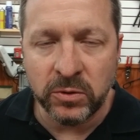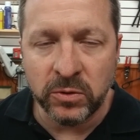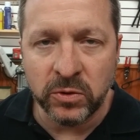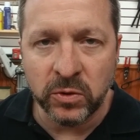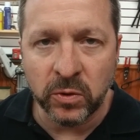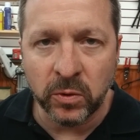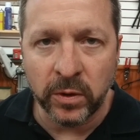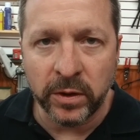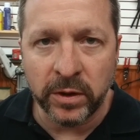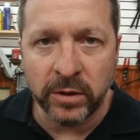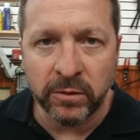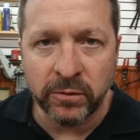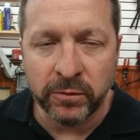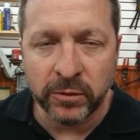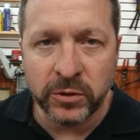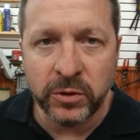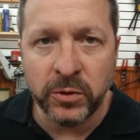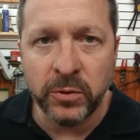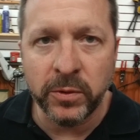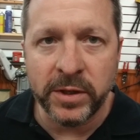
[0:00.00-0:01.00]
tutorial
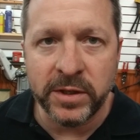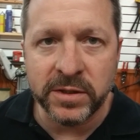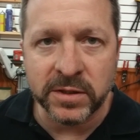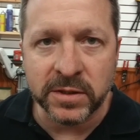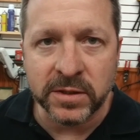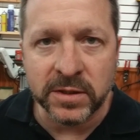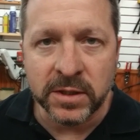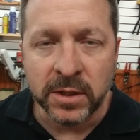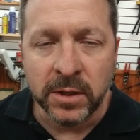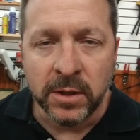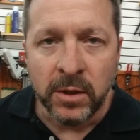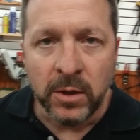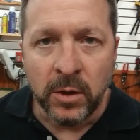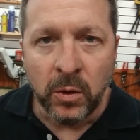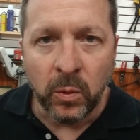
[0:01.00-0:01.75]
for two reasons.